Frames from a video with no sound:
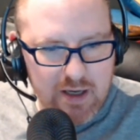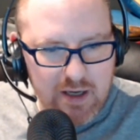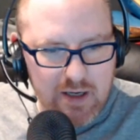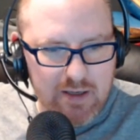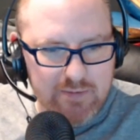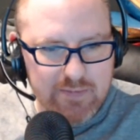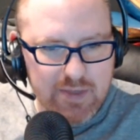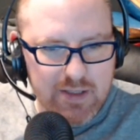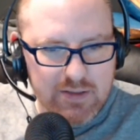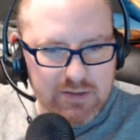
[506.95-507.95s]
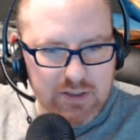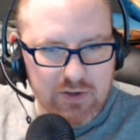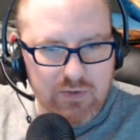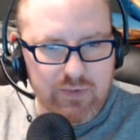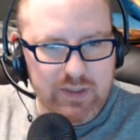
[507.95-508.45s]
Um,
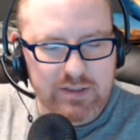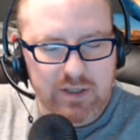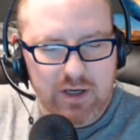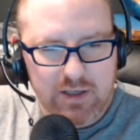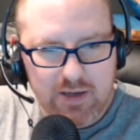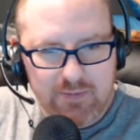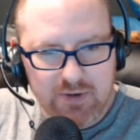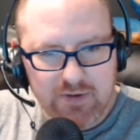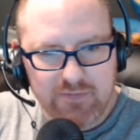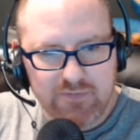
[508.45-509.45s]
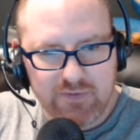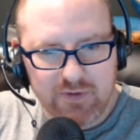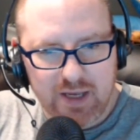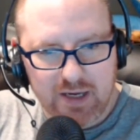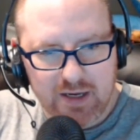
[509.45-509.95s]
so we saw a number of
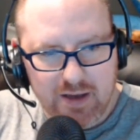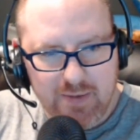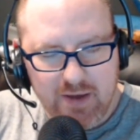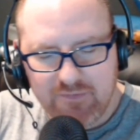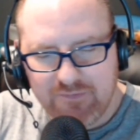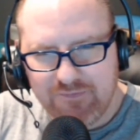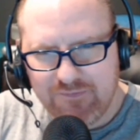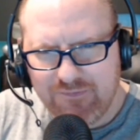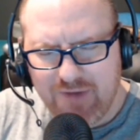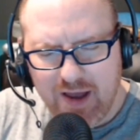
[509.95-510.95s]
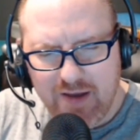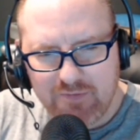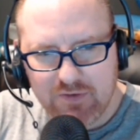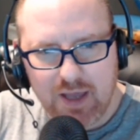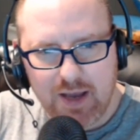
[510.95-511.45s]
like about
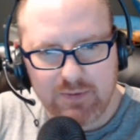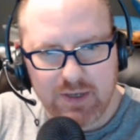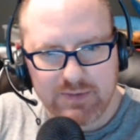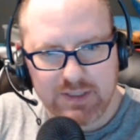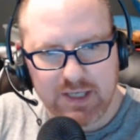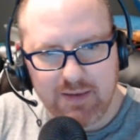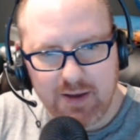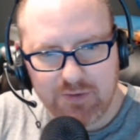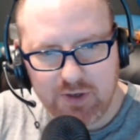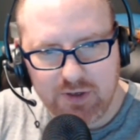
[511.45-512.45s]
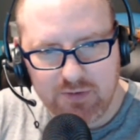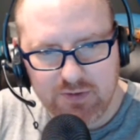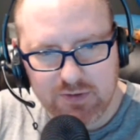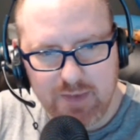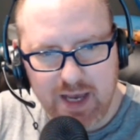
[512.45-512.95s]
five new laptops that came out that
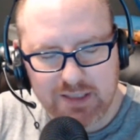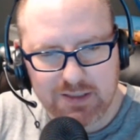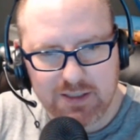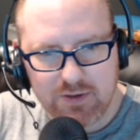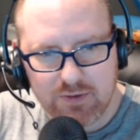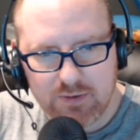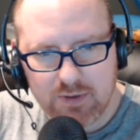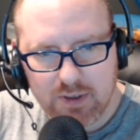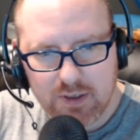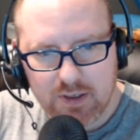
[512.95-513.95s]
use MaxQ,